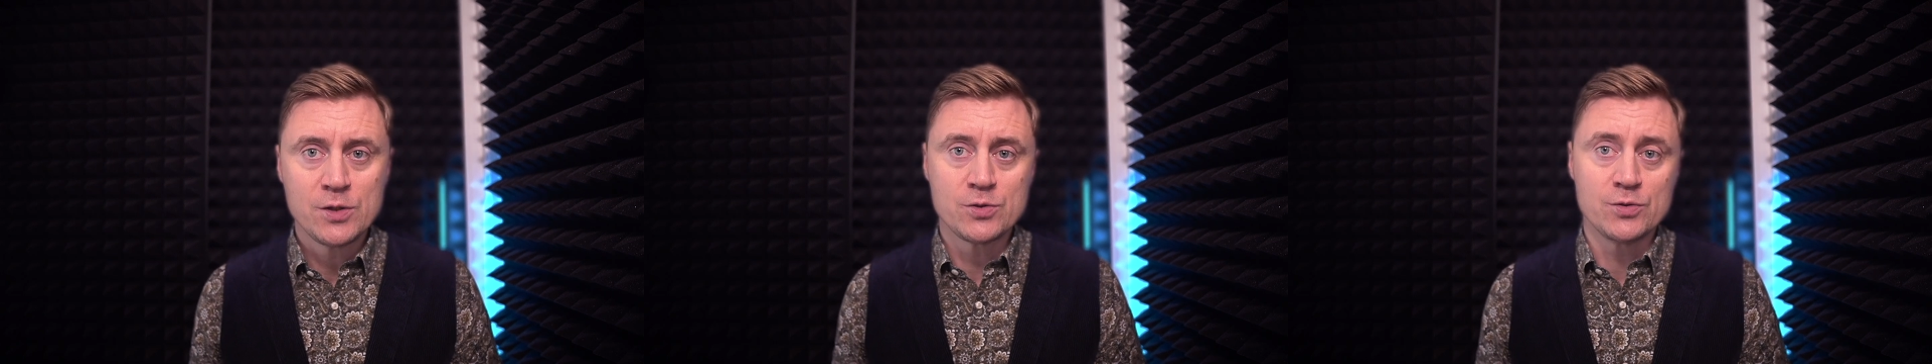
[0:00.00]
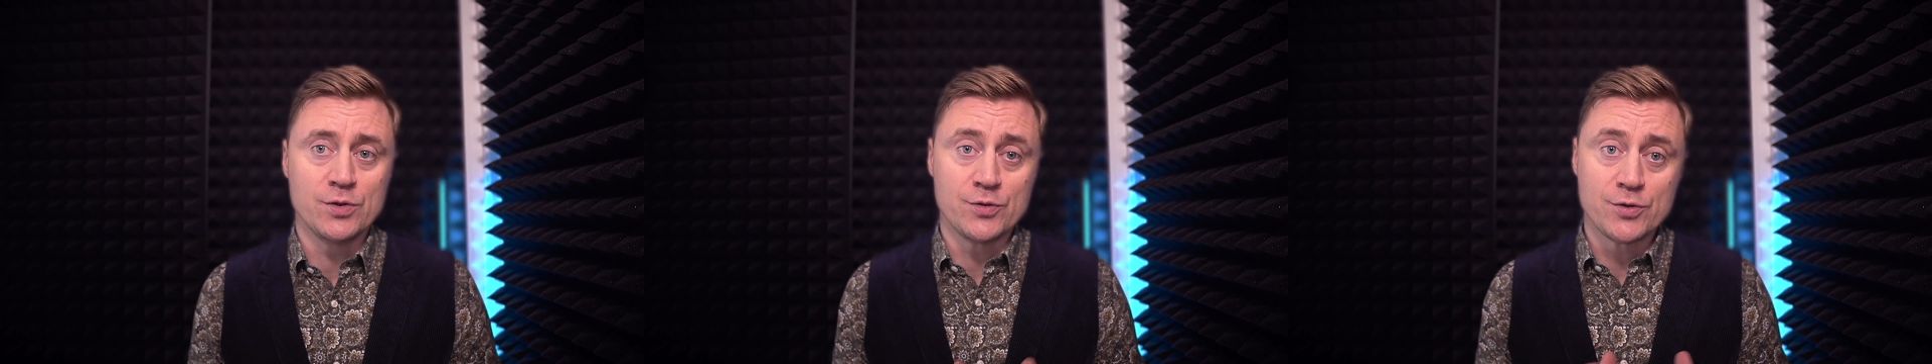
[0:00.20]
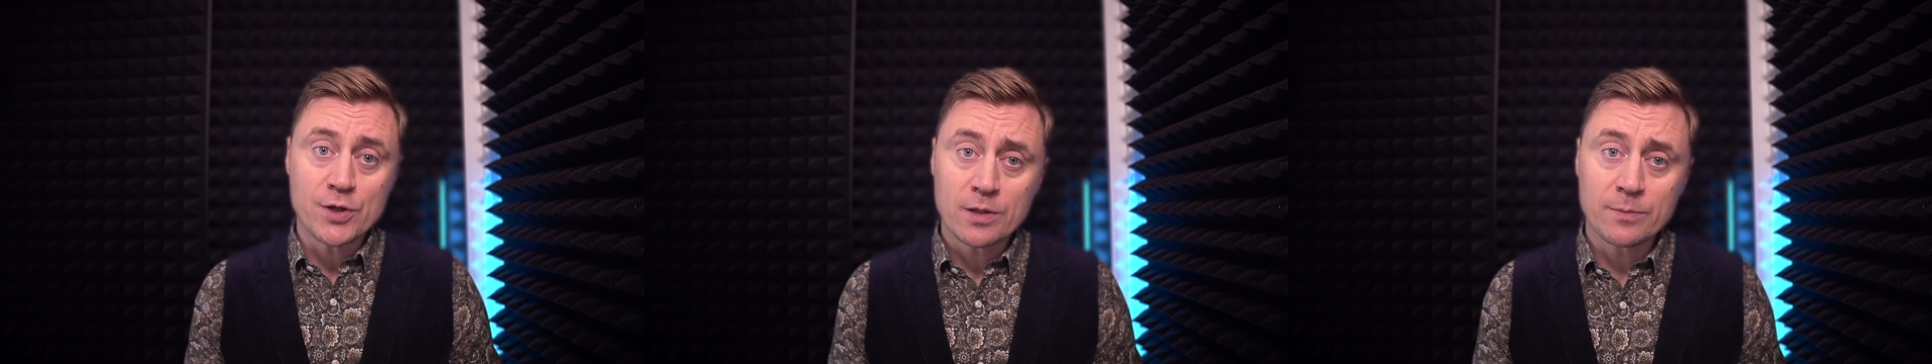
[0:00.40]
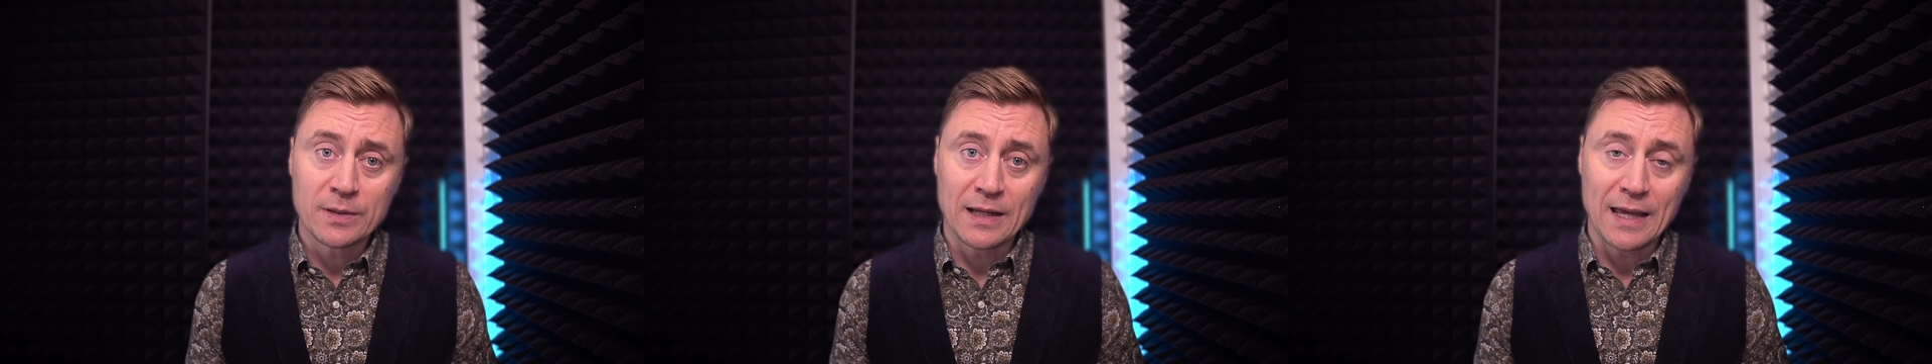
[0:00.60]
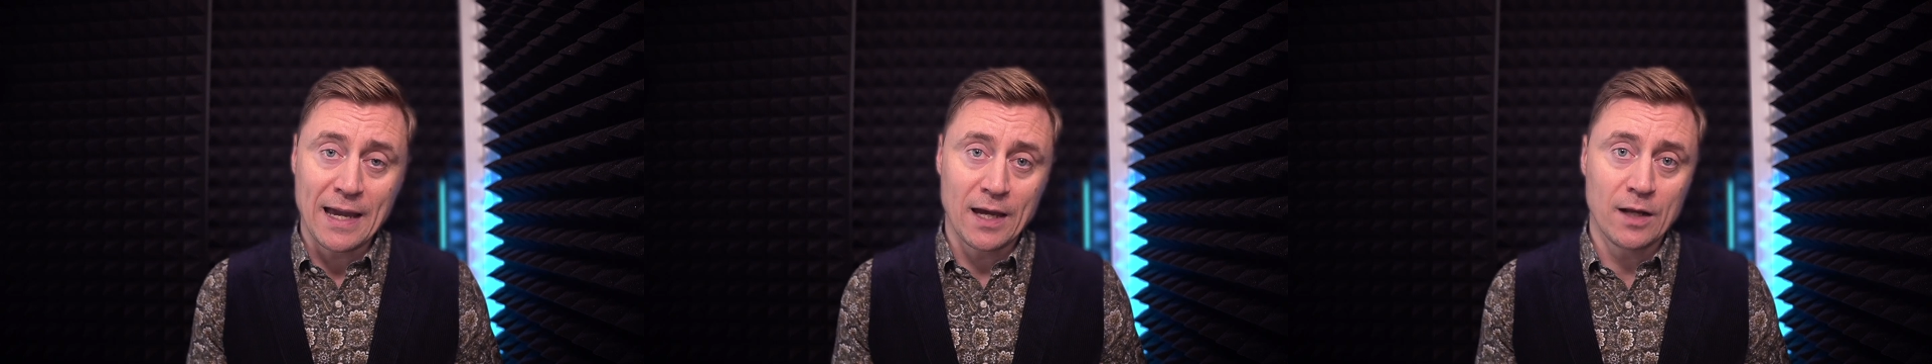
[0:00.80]
To
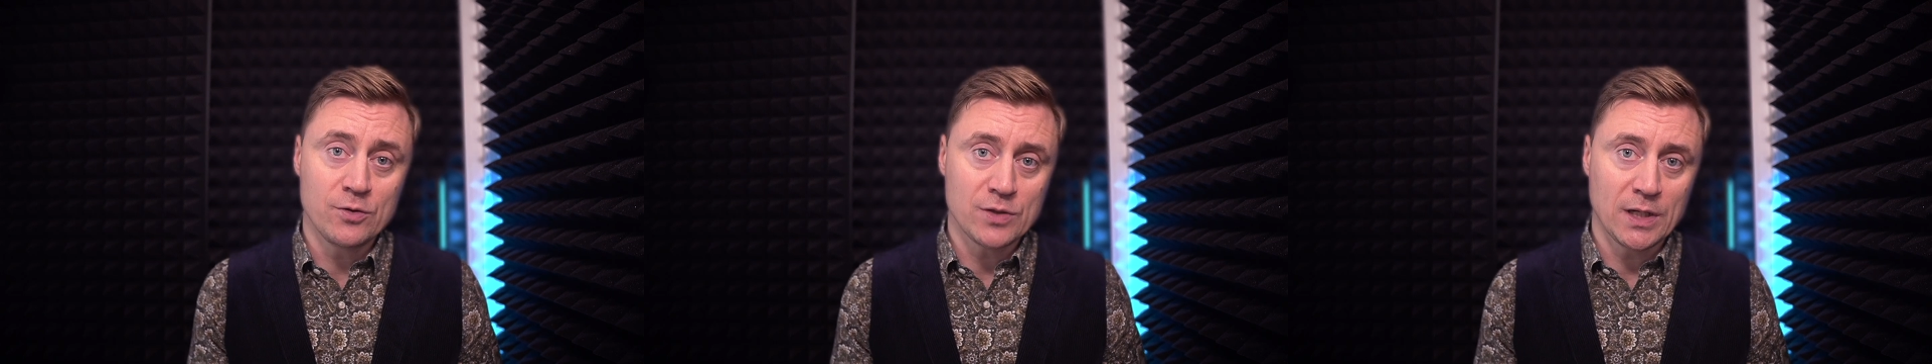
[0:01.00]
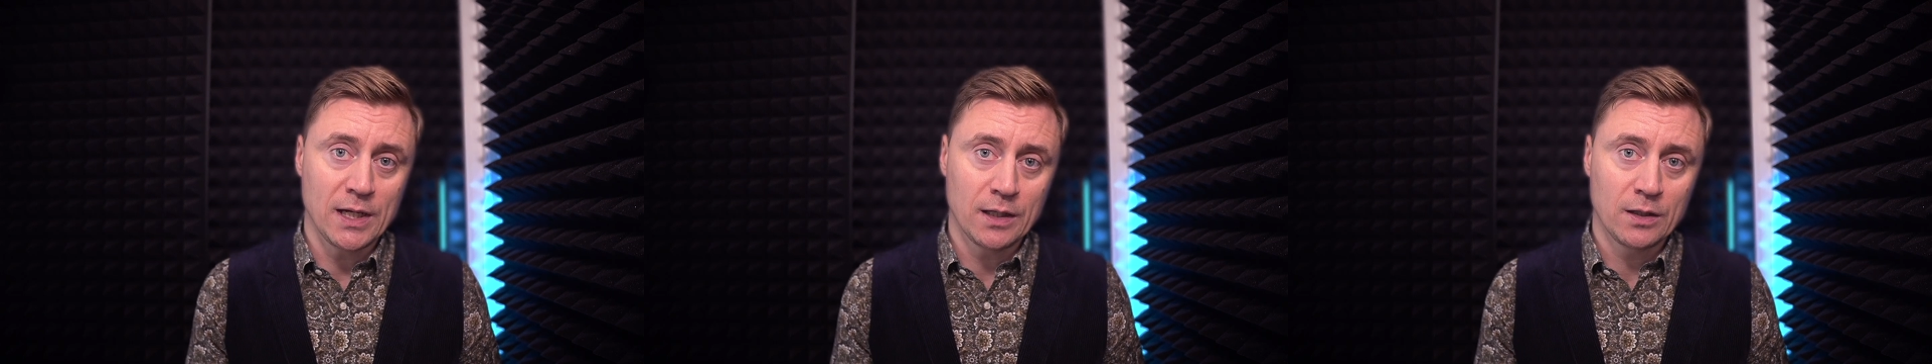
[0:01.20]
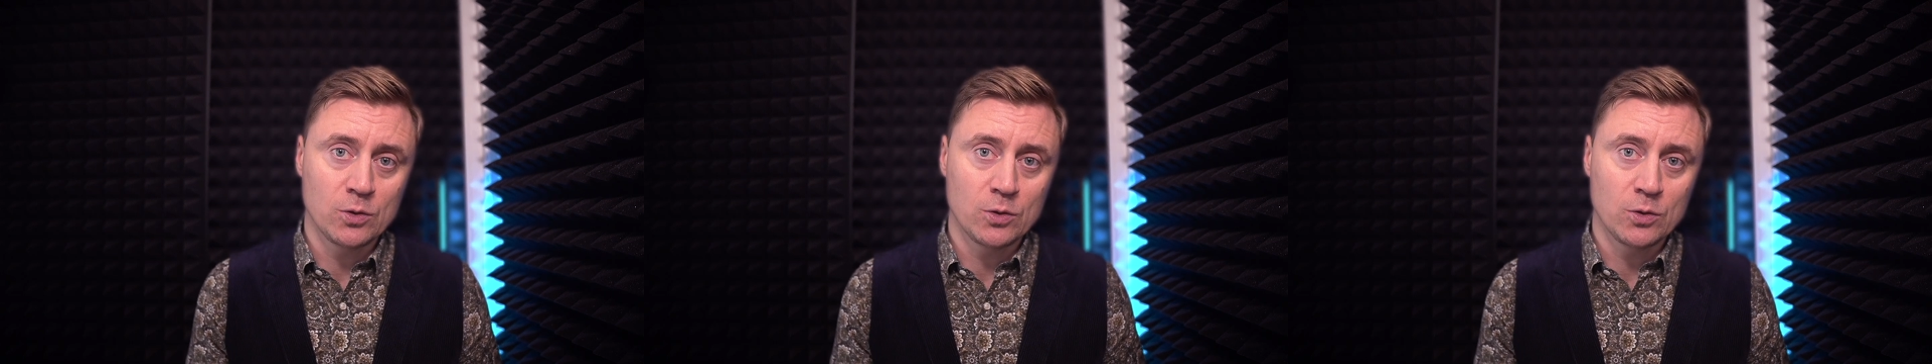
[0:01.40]
determine ad rank,